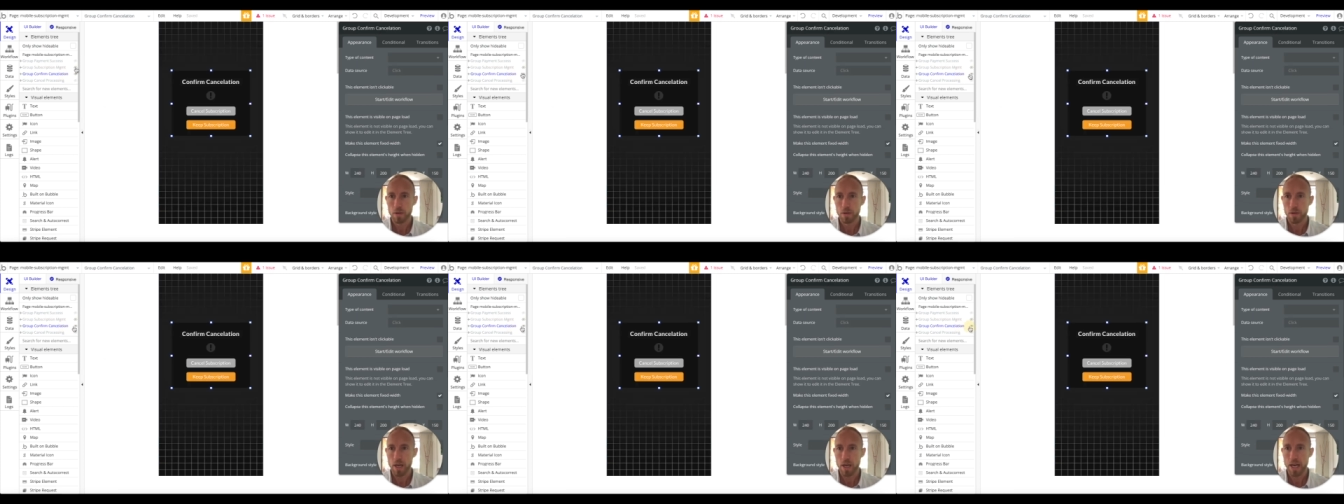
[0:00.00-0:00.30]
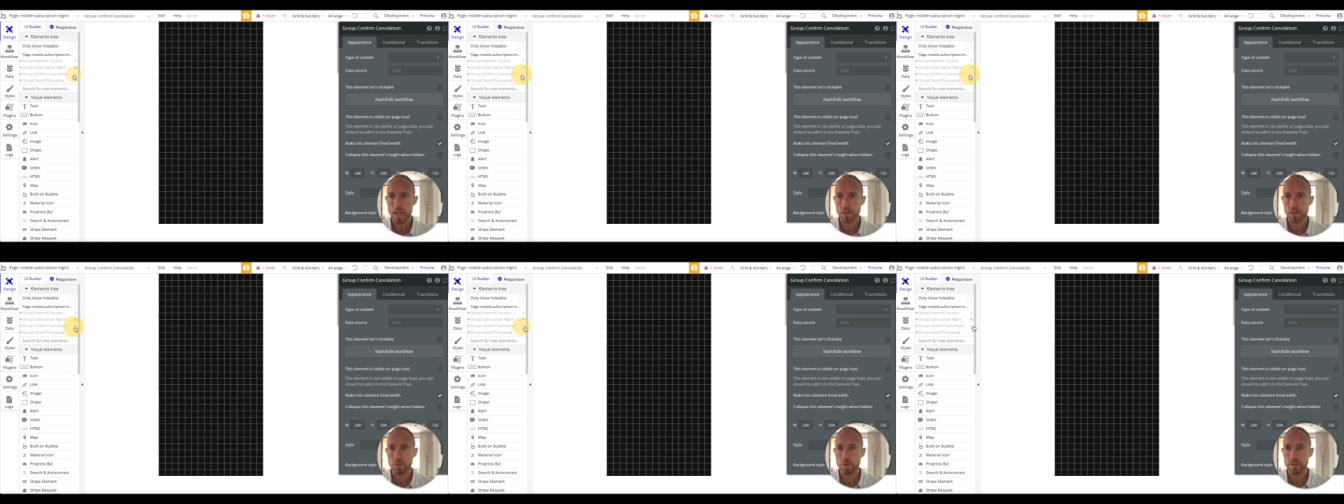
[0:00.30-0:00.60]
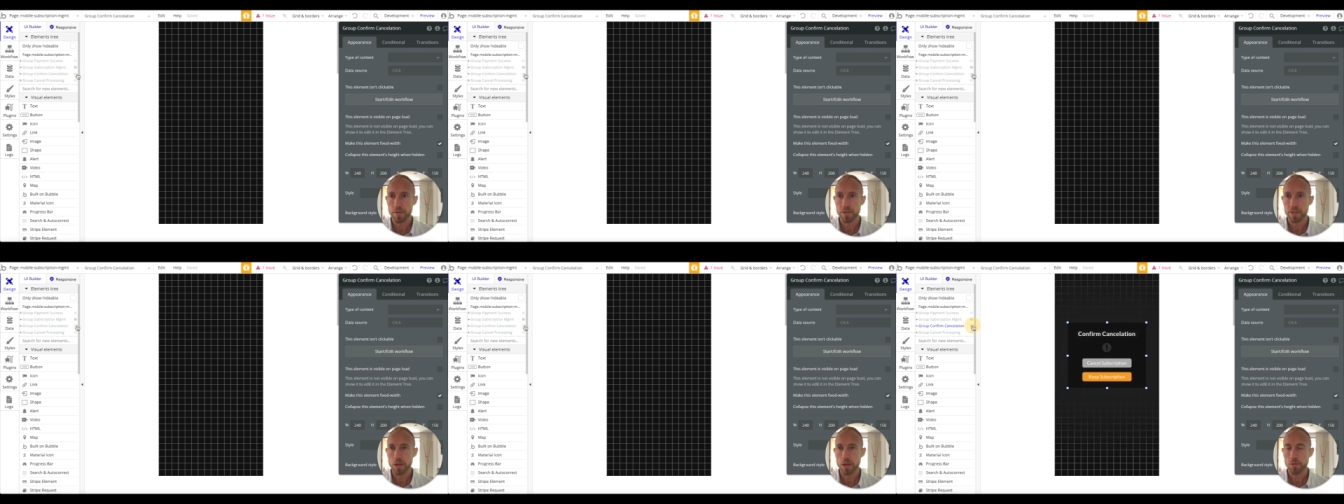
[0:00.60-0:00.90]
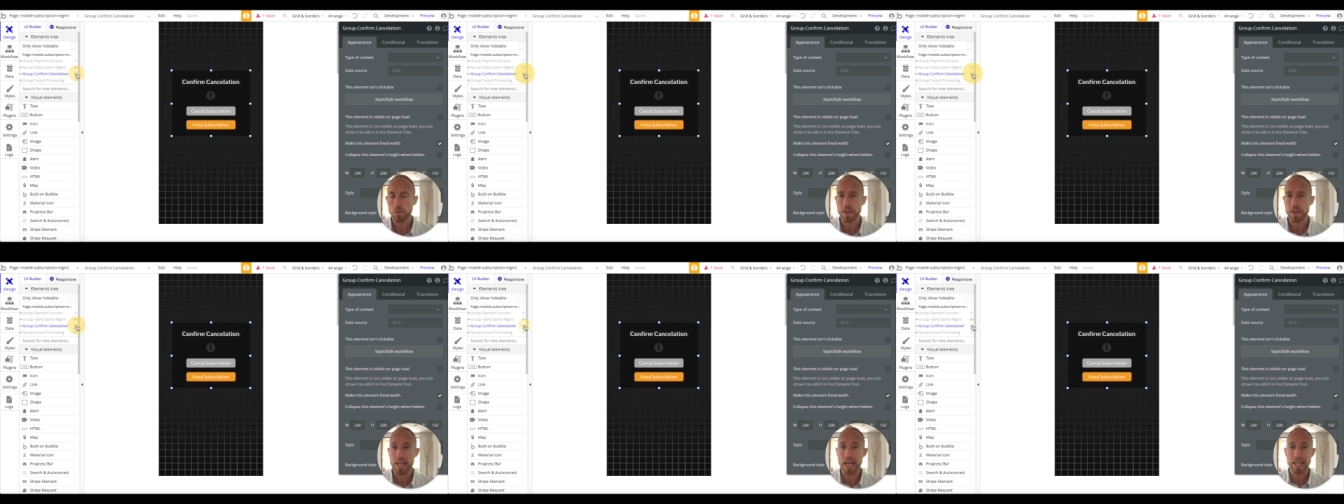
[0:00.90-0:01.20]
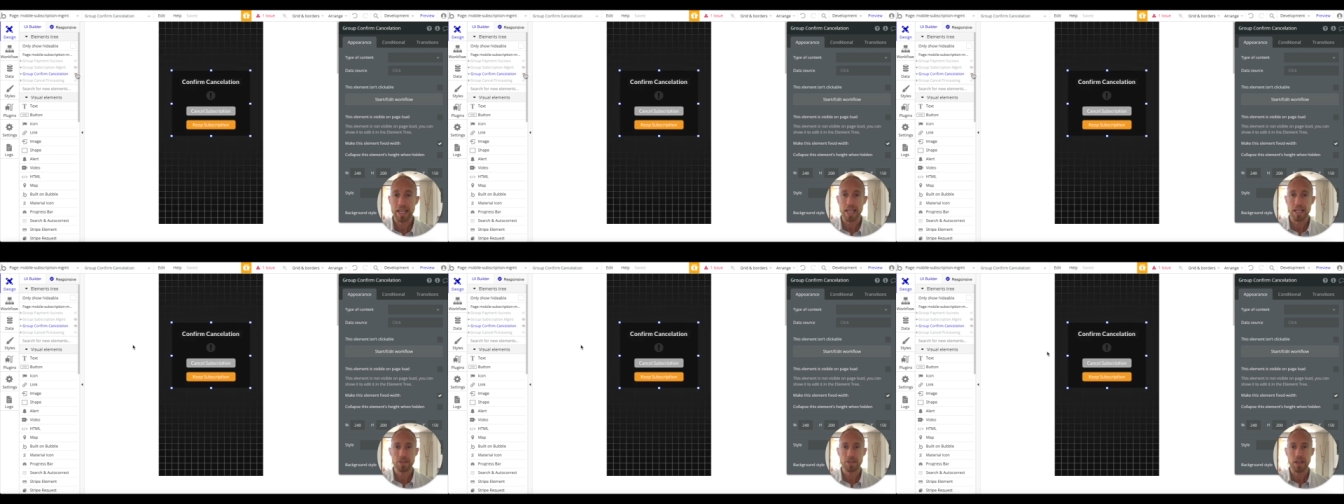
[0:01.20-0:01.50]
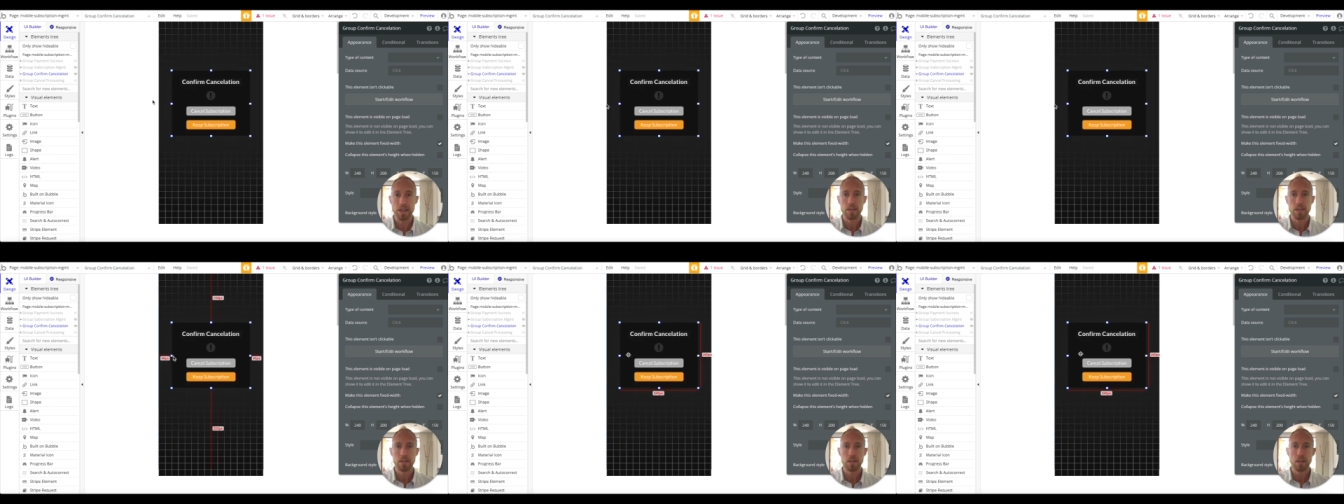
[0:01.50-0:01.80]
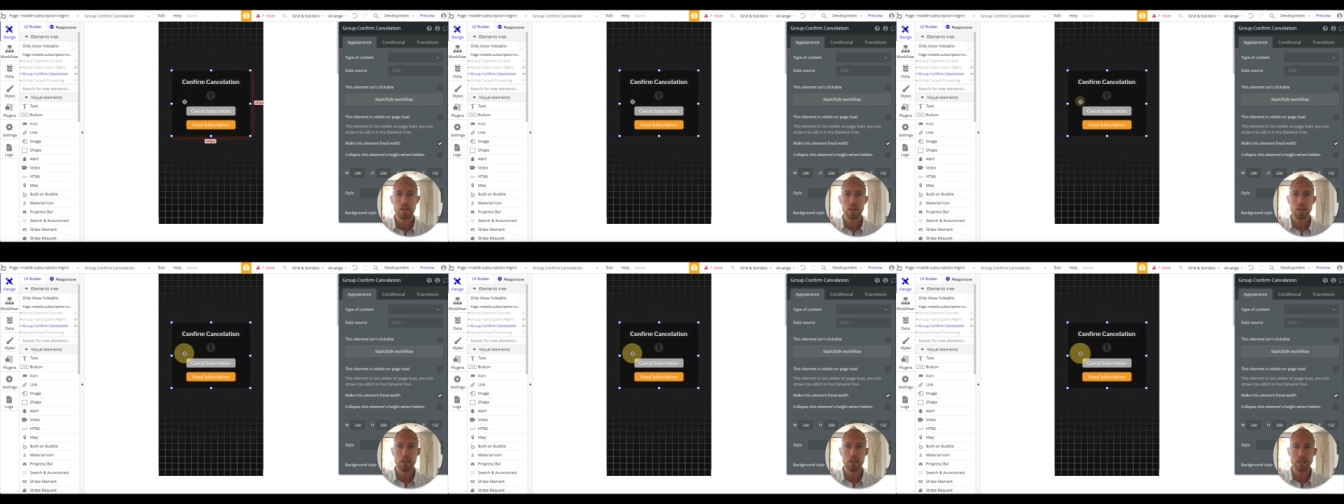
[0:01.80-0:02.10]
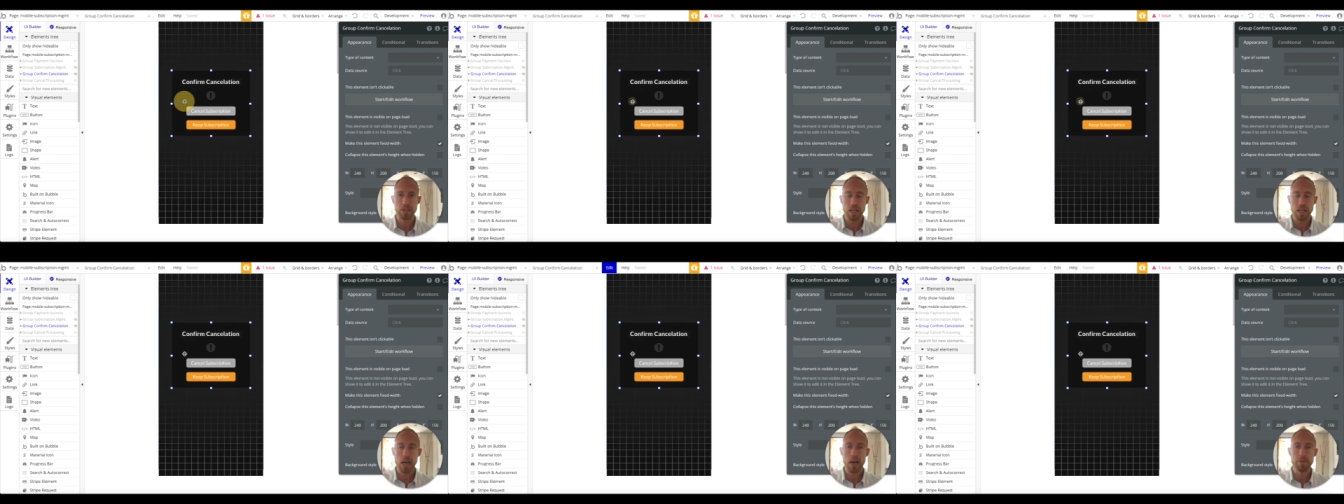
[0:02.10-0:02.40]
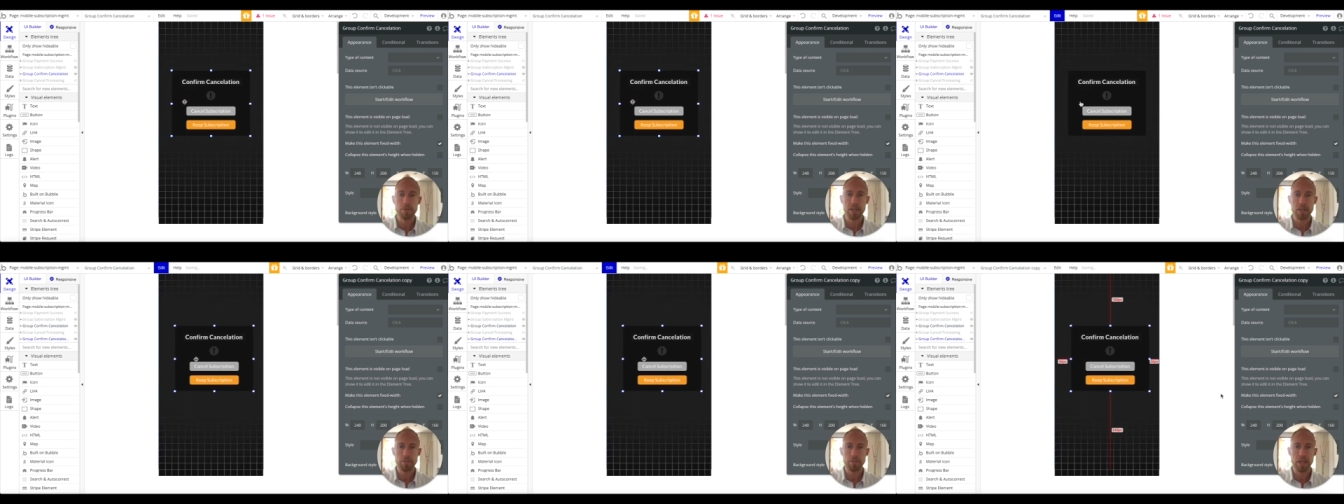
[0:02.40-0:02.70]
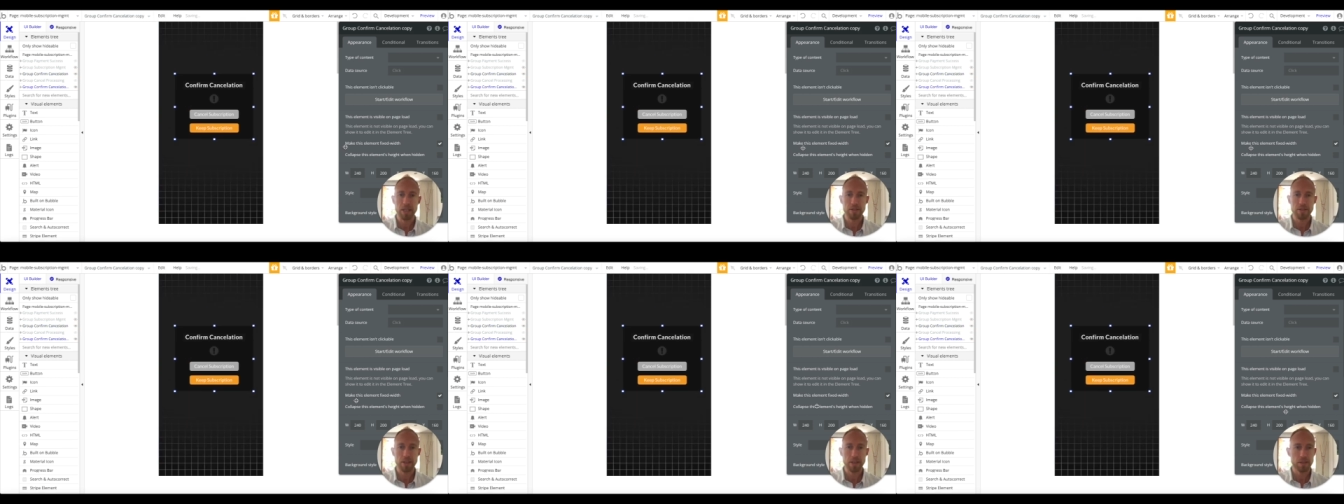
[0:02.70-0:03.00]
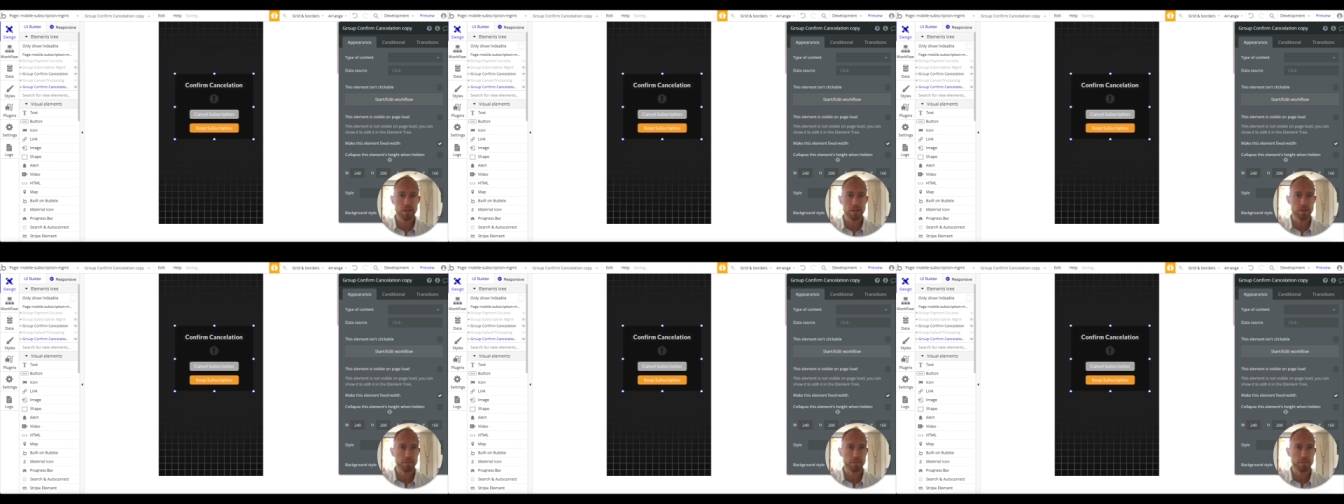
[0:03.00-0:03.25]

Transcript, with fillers: actually we haven't dealt with that case yet. Let's copy and paste this.